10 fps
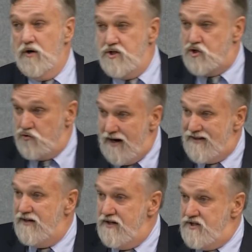We're
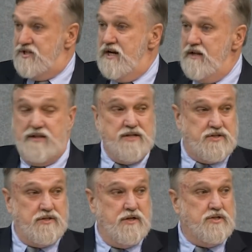instructed to sing
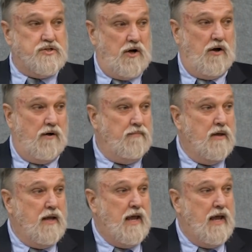this psalm.